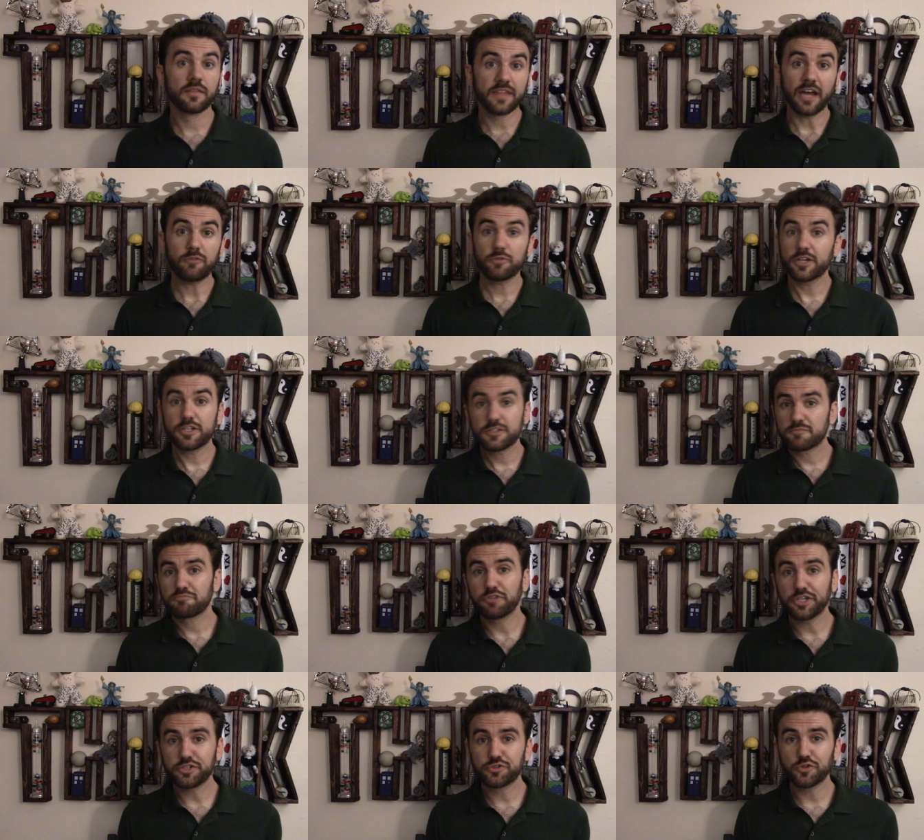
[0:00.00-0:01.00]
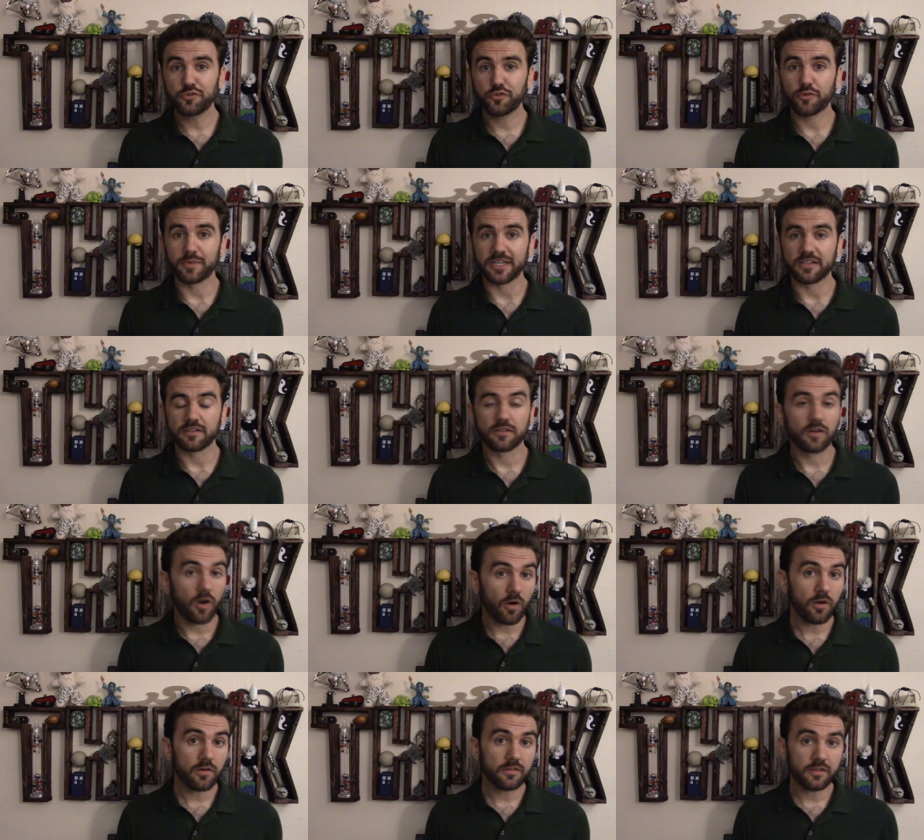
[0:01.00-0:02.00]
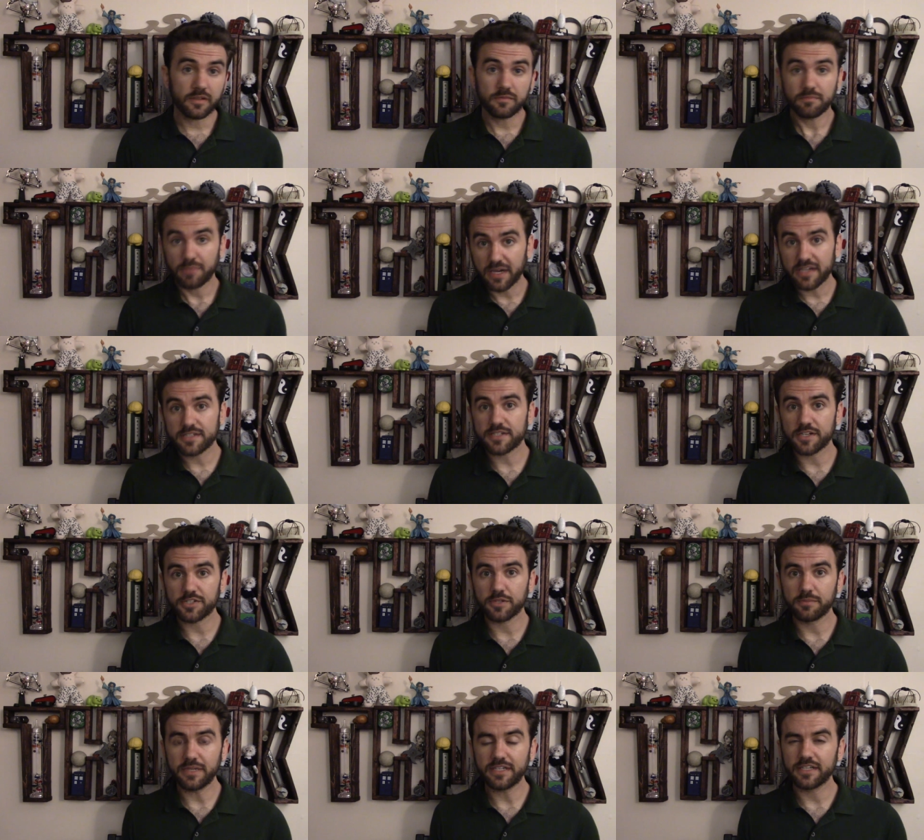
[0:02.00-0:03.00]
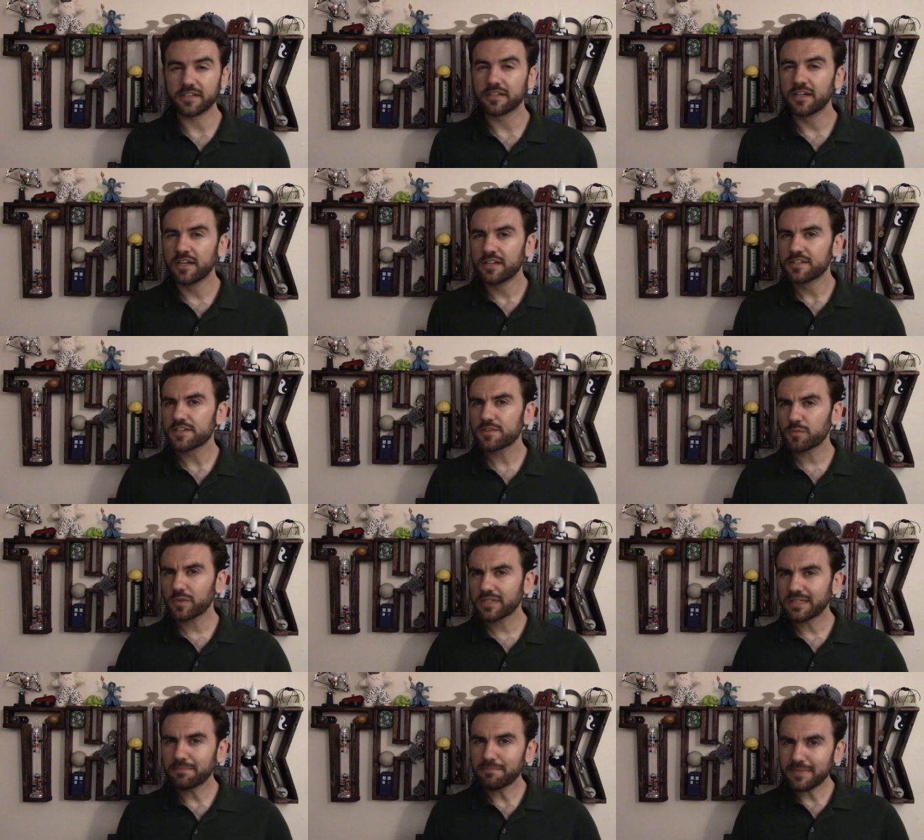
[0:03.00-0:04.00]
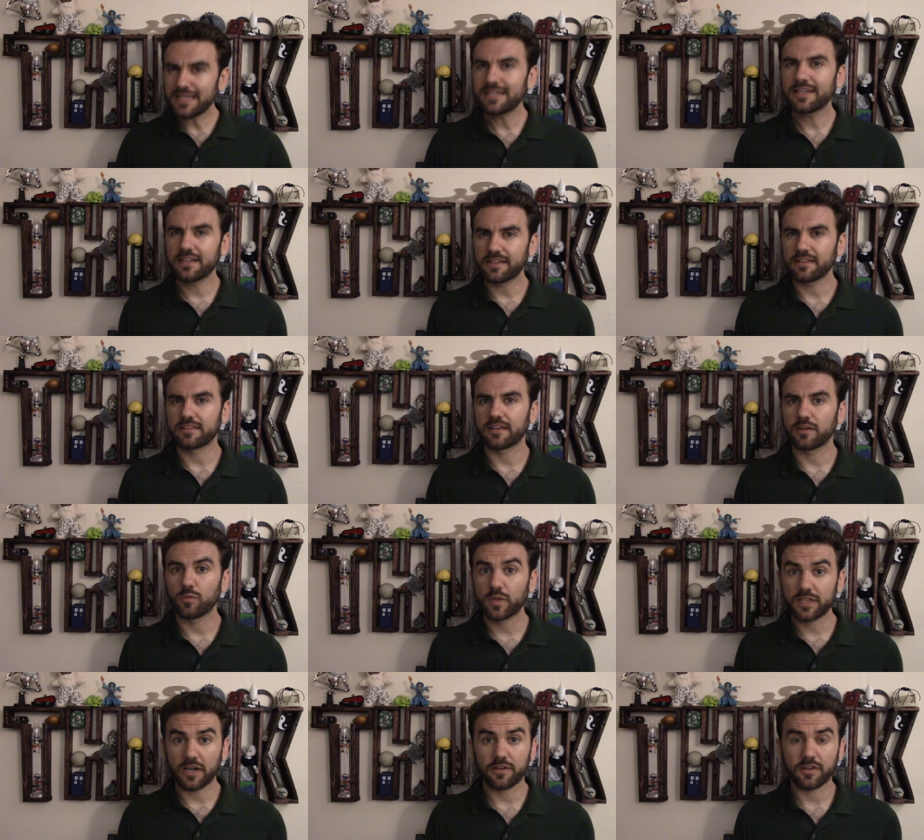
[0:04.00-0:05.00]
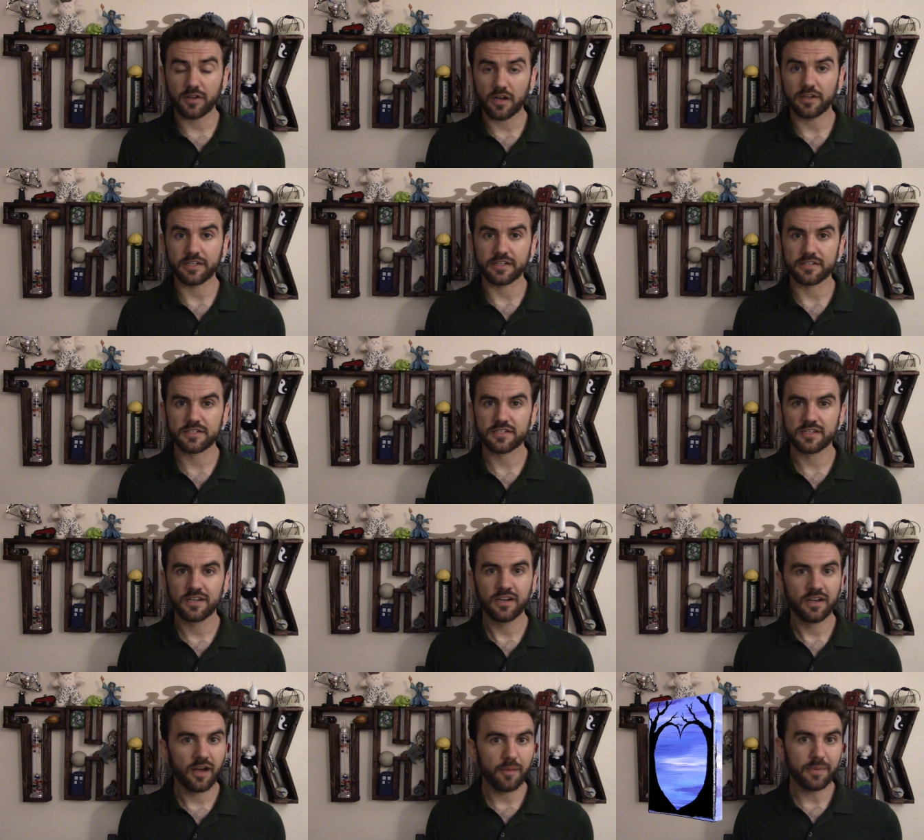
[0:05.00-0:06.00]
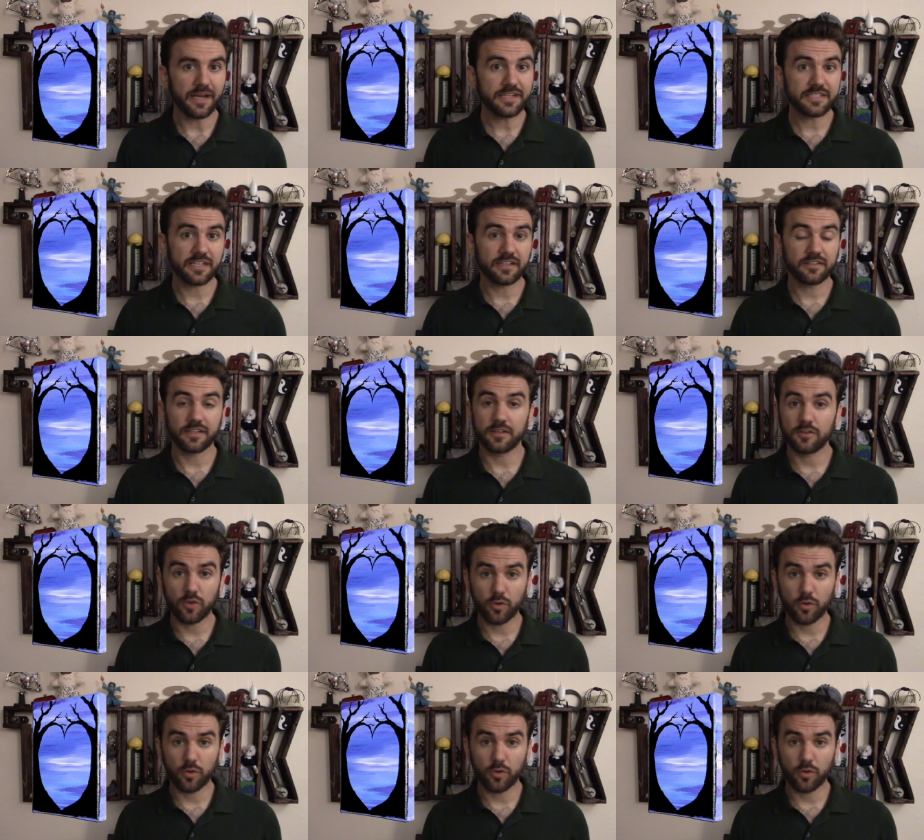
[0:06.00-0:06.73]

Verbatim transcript: That rings pretty true for me. Art, and by extension media, doesn't really mean anything without an audience. A painting that